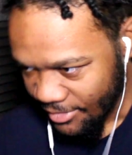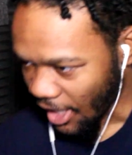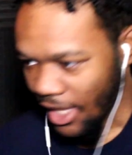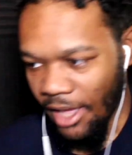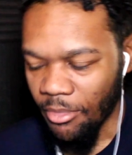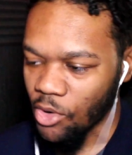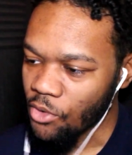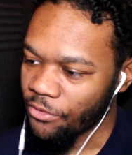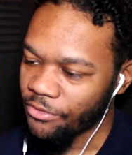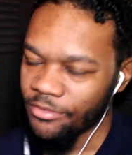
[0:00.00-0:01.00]
They can't
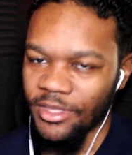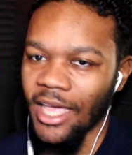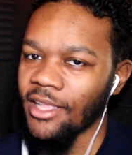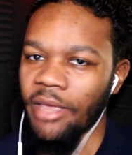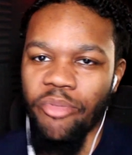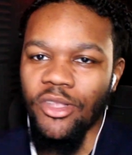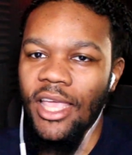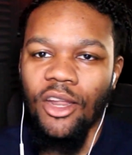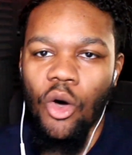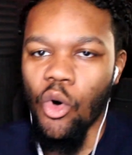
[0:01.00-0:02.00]
move. They they broke down the